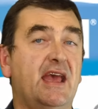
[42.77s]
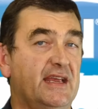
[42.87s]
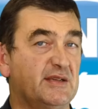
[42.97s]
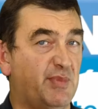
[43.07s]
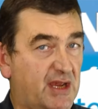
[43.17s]

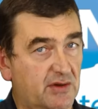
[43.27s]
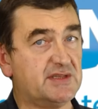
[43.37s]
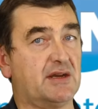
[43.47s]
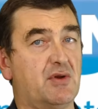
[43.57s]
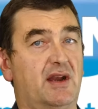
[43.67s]
is
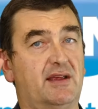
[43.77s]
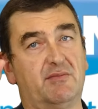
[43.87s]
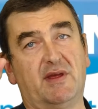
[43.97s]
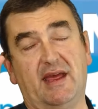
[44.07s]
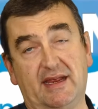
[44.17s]
because
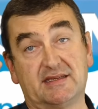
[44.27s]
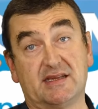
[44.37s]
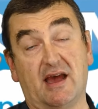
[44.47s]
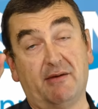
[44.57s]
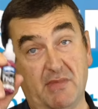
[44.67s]
acrylic inks
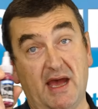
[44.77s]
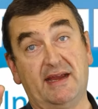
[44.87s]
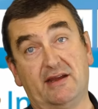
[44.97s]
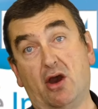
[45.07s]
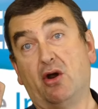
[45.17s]
are
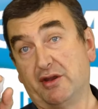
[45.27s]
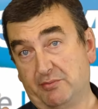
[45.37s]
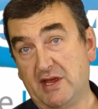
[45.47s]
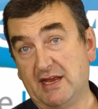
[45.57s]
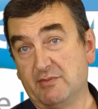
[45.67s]
made on a
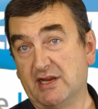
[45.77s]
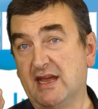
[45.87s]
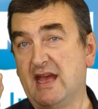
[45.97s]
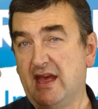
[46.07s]
pigment,